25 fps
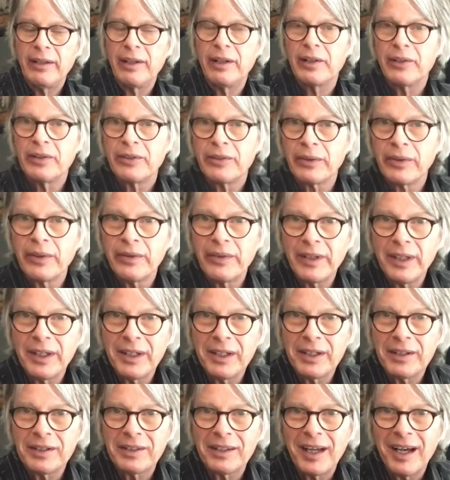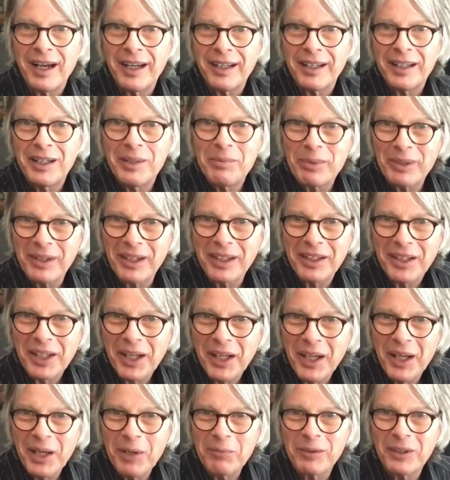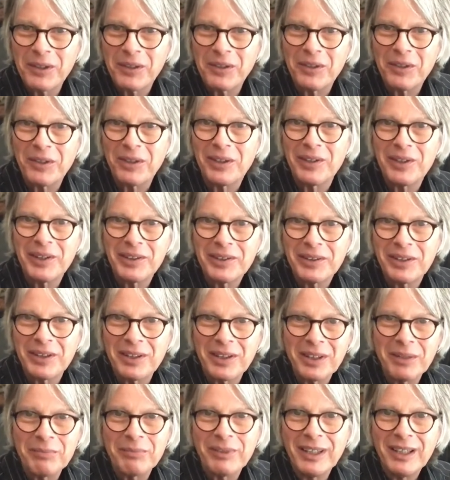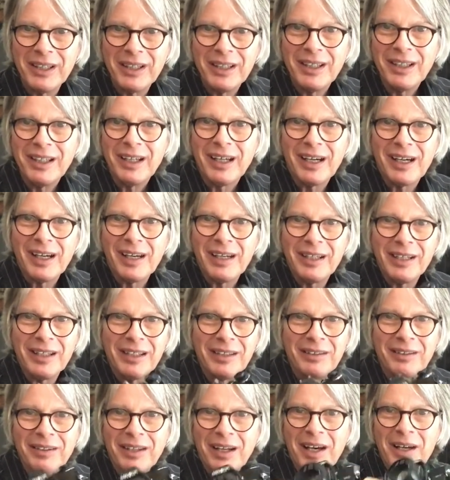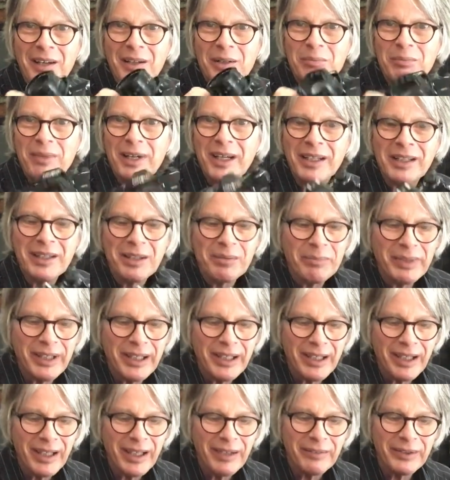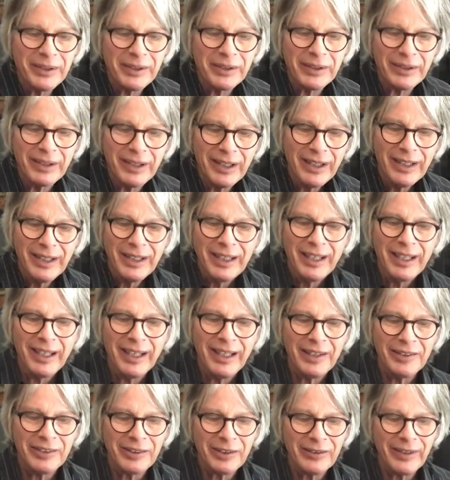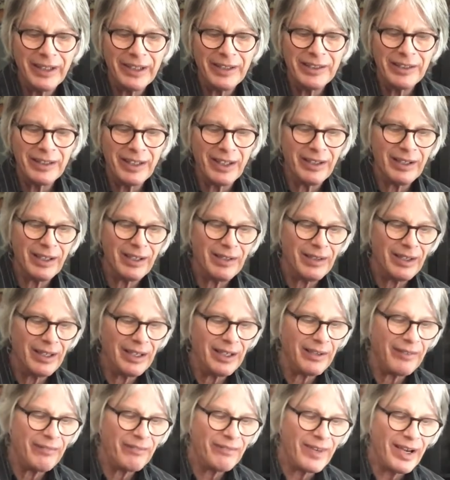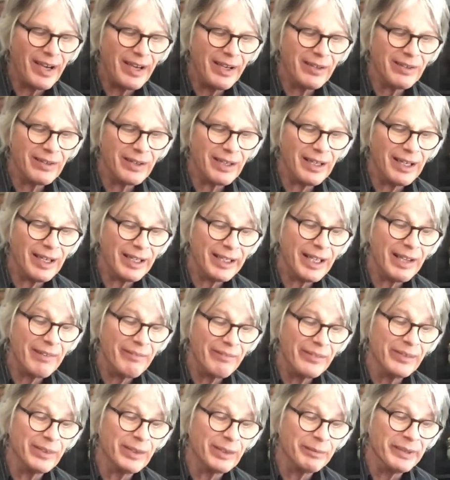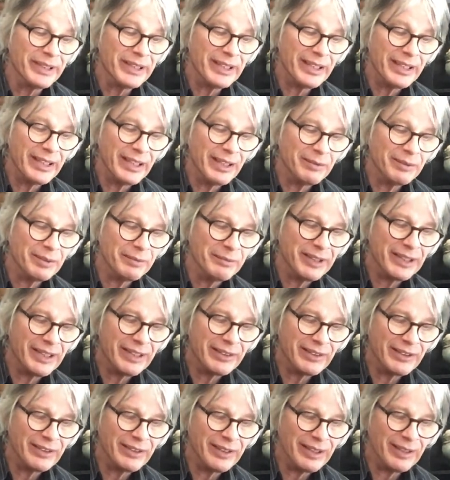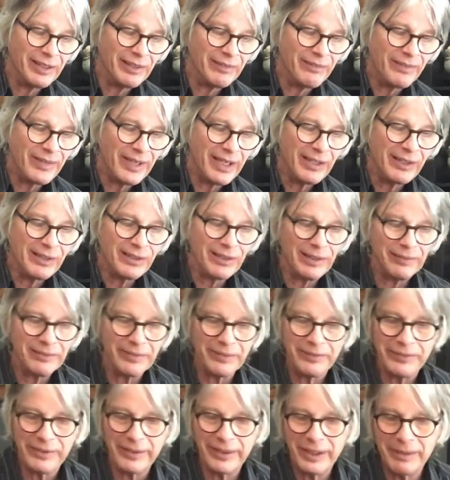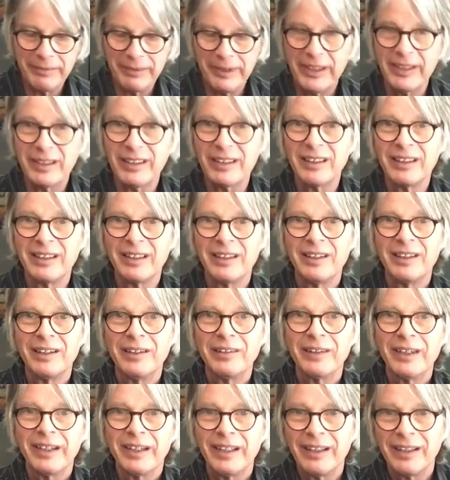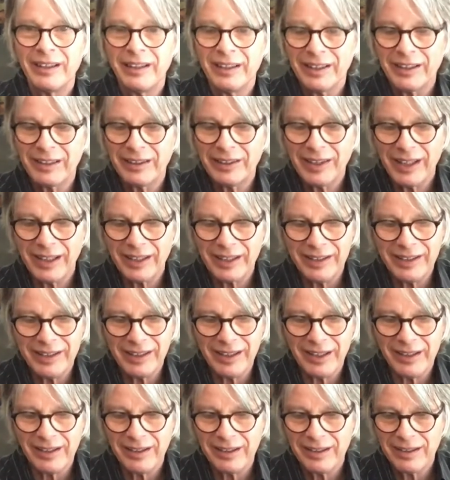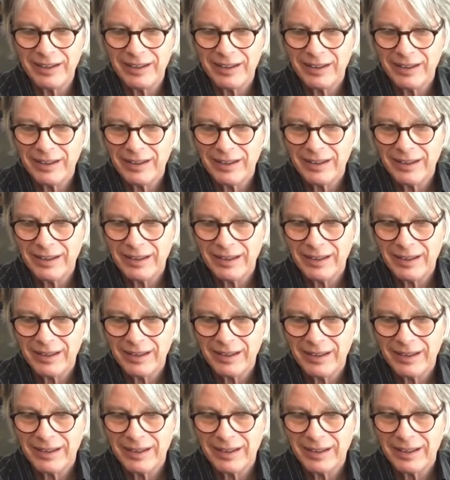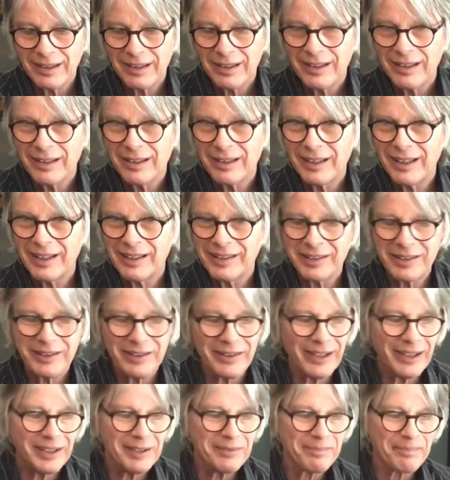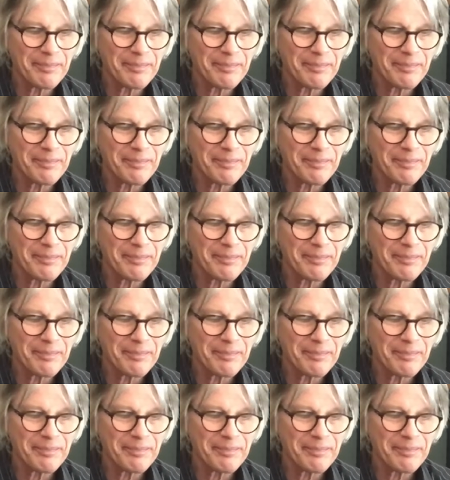the truth is, I keep it on the camera all the time. And I don't mind it being heavier. And it has a great sound. I'll fire off. I got film in the camera, but that's all right. I'll fire off a frame here. Ready? Look, check this out. That's great.